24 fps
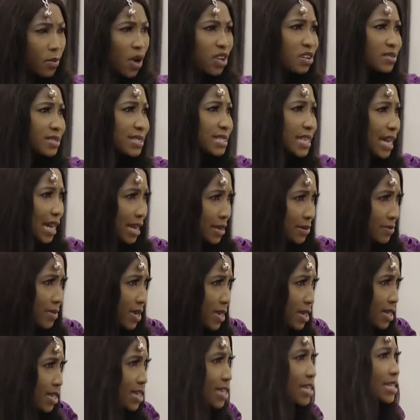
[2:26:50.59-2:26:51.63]
Mother, time.
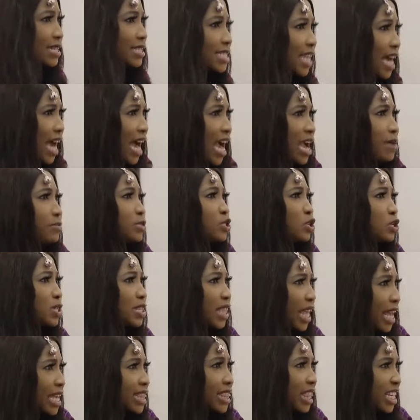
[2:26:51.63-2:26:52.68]
Time to
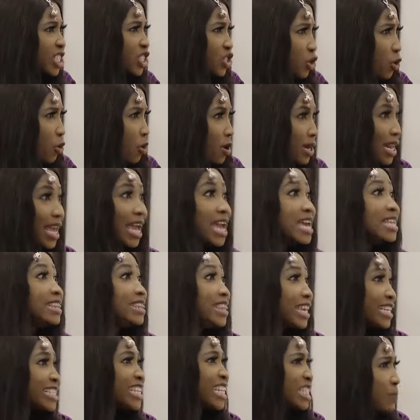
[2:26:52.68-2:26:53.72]
think this thoroughly.
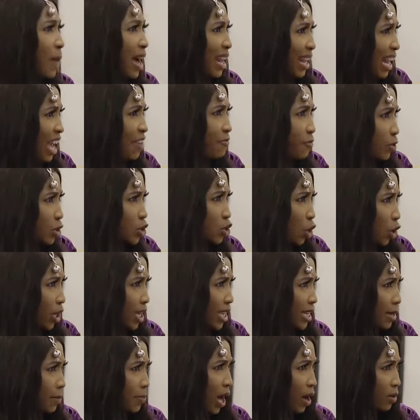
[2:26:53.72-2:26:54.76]
This is my life we're talking